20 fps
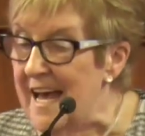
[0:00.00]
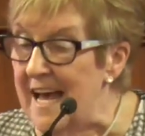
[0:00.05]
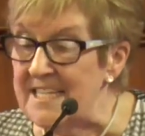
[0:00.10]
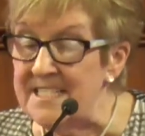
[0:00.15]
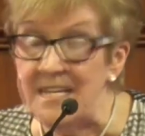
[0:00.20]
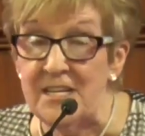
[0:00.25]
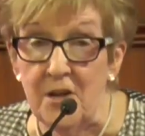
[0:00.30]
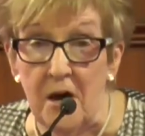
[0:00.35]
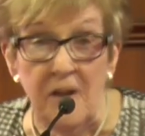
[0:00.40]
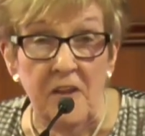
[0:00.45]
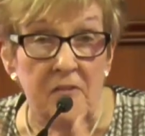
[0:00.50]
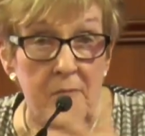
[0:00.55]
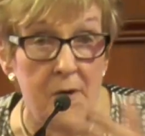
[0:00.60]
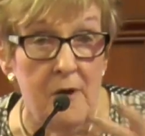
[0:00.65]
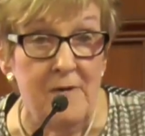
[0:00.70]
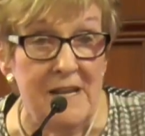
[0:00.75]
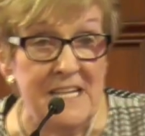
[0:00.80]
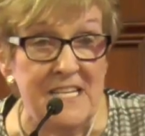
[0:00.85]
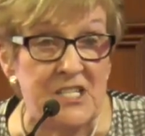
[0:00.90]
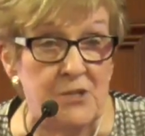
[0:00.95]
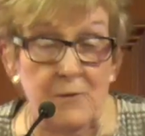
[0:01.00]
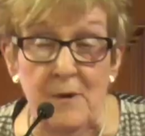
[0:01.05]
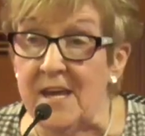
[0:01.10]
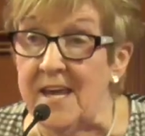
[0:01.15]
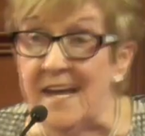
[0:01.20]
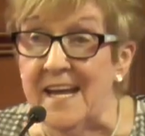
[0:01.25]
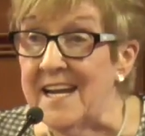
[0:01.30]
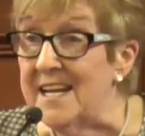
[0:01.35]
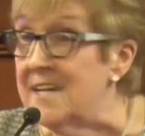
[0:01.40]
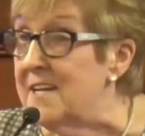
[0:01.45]
See, none of them are really
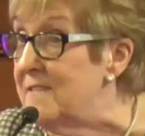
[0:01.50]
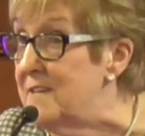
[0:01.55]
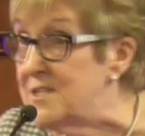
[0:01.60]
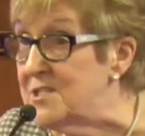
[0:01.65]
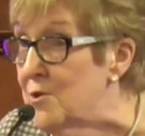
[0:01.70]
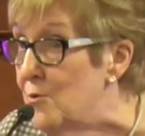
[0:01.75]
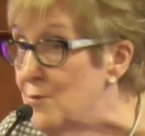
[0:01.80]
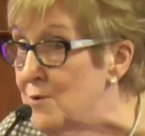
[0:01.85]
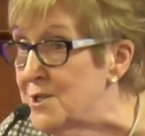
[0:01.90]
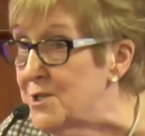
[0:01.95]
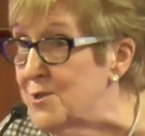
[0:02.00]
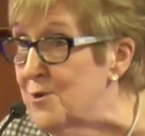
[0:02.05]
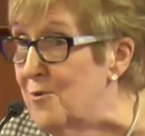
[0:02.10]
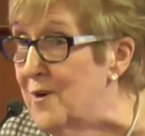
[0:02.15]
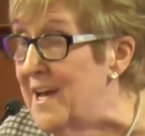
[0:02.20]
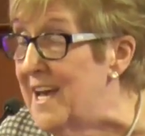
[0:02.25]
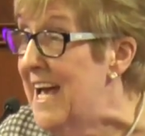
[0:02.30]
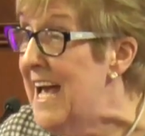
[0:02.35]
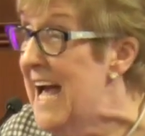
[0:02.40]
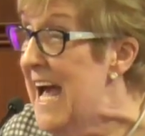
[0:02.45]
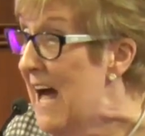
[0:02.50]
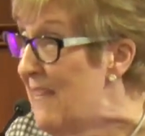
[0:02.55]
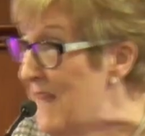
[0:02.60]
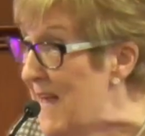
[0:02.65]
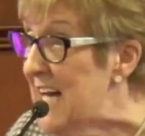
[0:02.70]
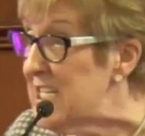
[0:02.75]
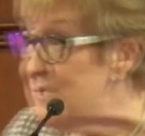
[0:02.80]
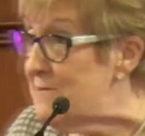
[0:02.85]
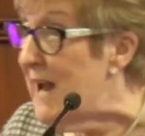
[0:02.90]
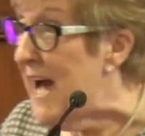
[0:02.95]
squeaky clean in this whole story. And
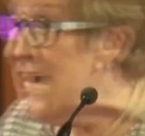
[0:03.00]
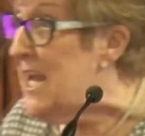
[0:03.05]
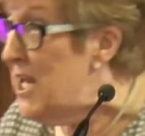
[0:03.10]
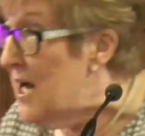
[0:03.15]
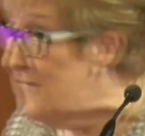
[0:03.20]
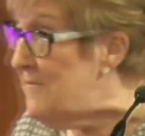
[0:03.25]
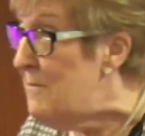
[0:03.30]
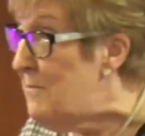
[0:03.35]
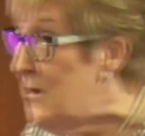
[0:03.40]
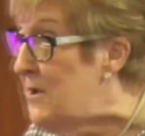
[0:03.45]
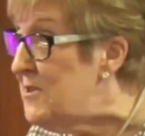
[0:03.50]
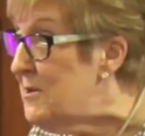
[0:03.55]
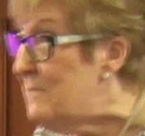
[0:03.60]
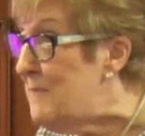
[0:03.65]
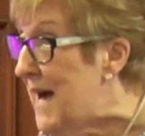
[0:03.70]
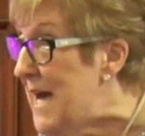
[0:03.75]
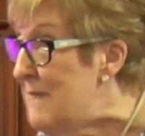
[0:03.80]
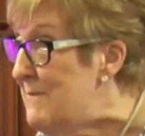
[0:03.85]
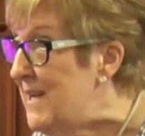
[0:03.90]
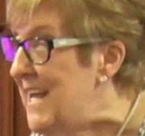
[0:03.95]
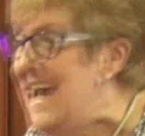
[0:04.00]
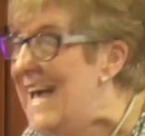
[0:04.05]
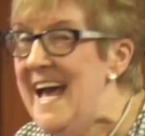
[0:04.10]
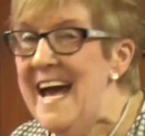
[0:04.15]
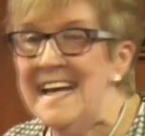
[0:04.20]
that's what I love about the Bible.